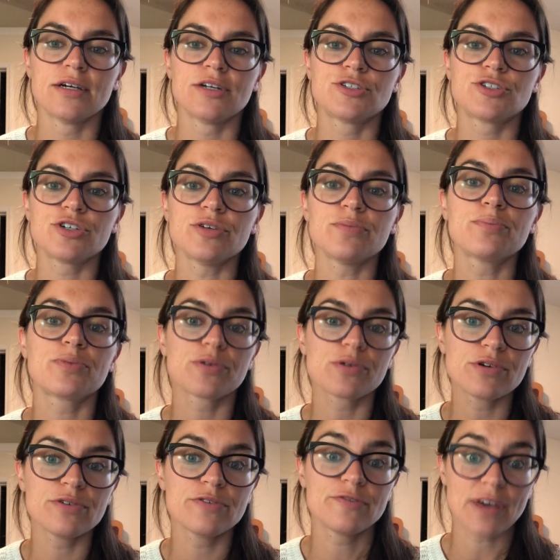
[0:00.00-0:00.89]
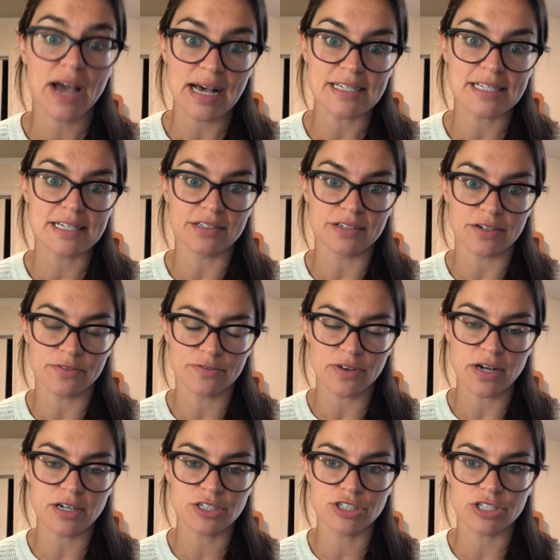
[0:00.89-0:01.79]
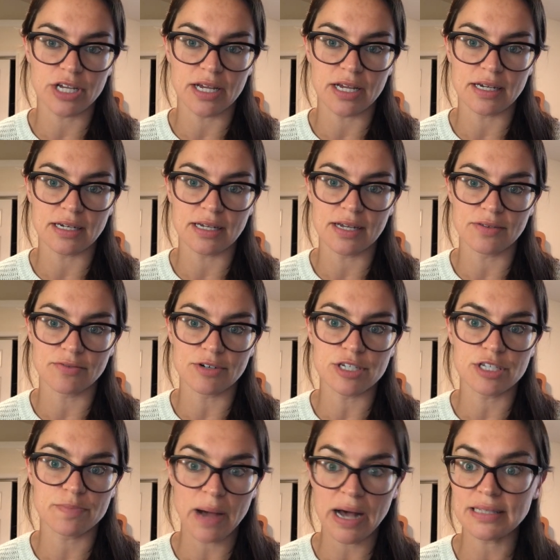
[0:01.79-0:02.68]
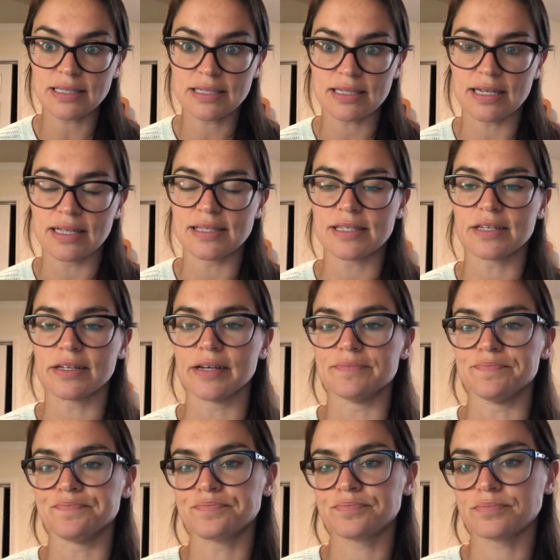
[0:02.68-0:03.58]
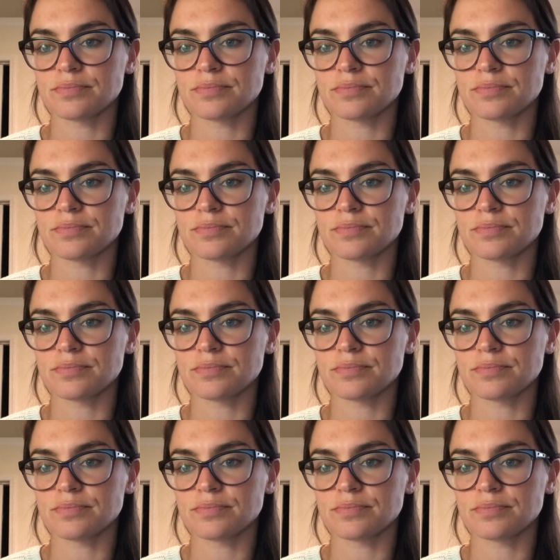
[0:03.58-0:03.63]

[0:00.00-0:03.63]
to improve vascular function in response to insulin.